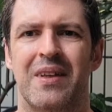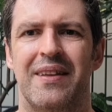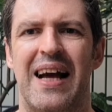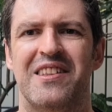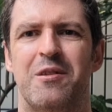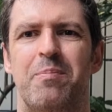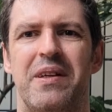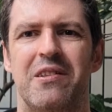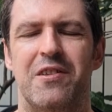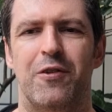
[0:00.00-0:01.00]
That's a
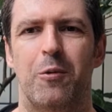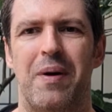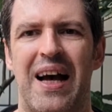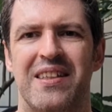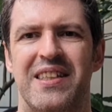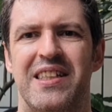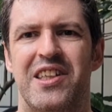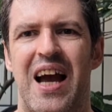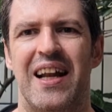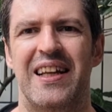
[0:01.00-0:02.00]
beautiful passage,
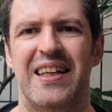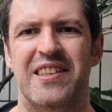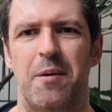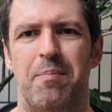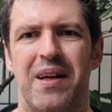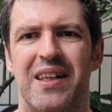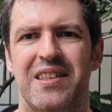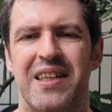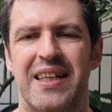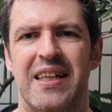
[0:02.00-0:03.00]
and in its
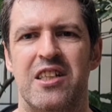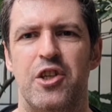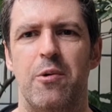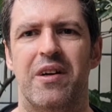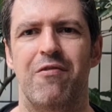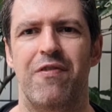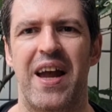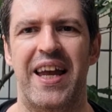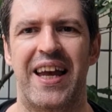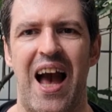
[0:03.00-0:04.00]
ability to
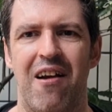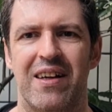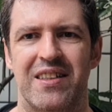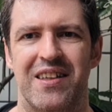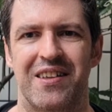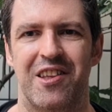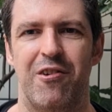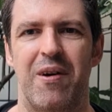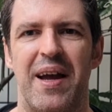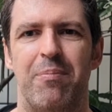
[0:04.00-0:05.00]
convey character
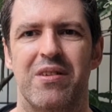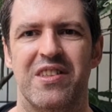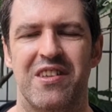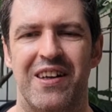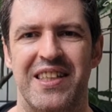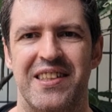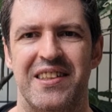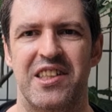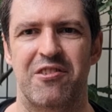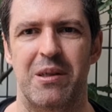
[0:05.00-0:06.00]
through a precise
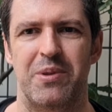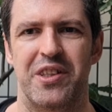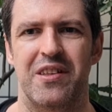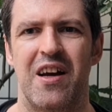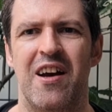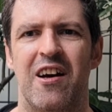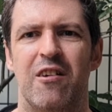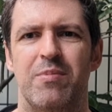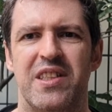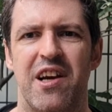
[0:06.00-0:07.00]
description
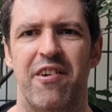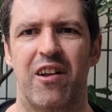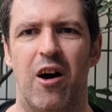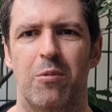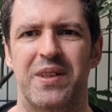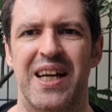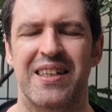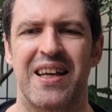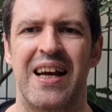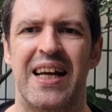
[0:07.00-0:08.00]
of material
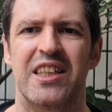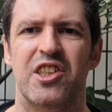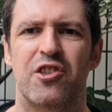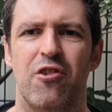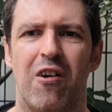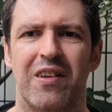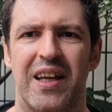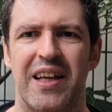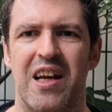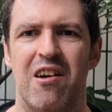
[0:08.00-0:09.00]
objects, it
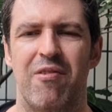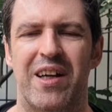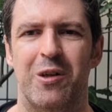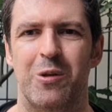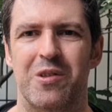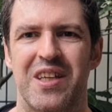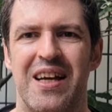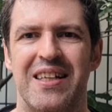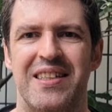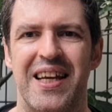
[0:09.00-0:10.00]
strongly recalls
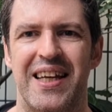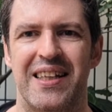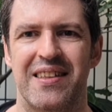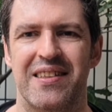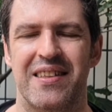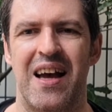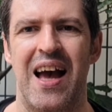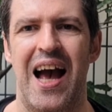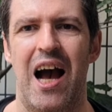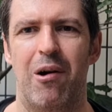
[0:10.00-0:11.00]
Dickens.
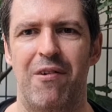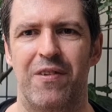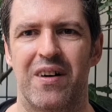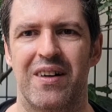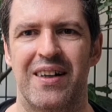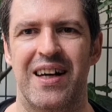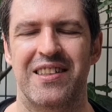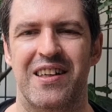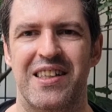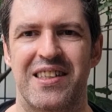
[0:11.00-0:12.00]
However,
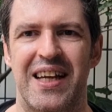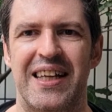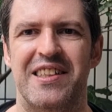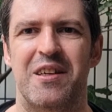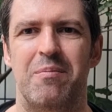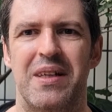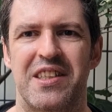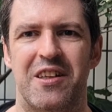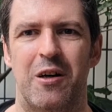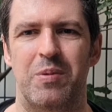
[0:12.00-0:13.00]
as I say, it's a
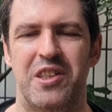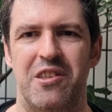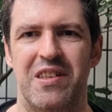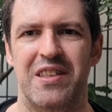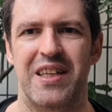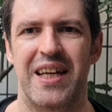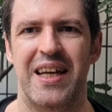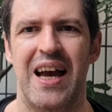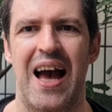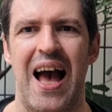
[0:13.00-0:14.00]
missed opportunity
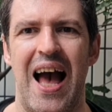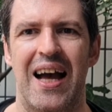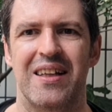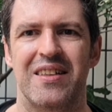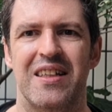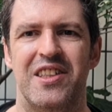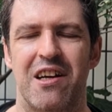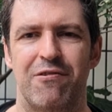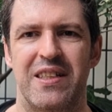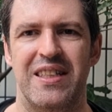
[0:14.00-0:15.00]
and
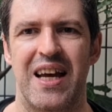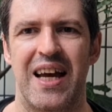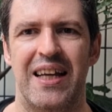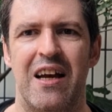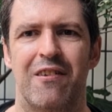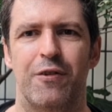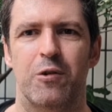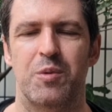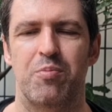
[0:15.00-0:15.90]
Geoffrey Day falls